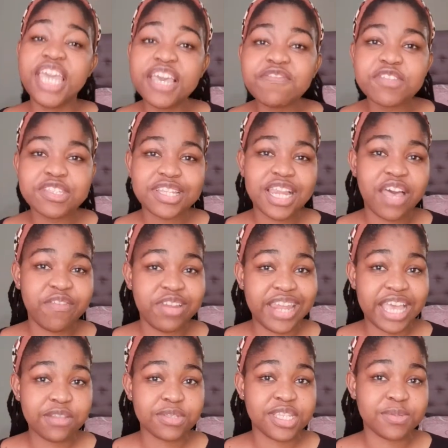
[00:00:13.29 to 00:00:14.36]
If you still haven't
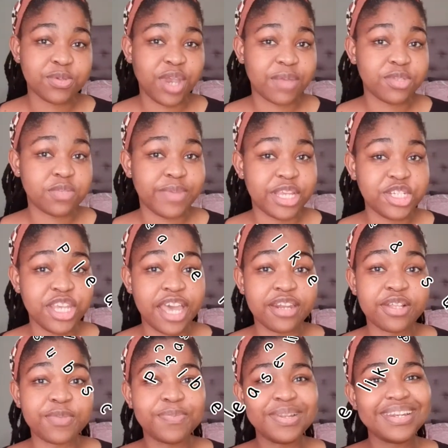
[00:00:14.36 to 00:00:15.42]
liked to subscribe to my
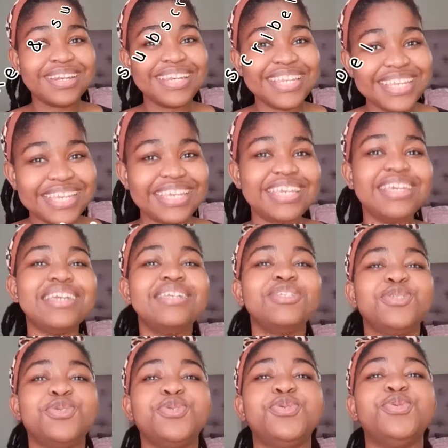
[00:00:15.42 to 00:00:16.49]
channel,
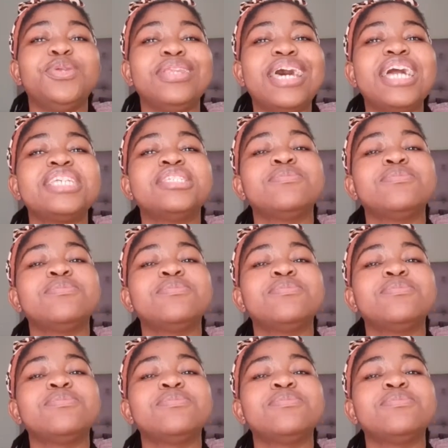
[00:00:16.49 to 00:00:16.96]
please do like,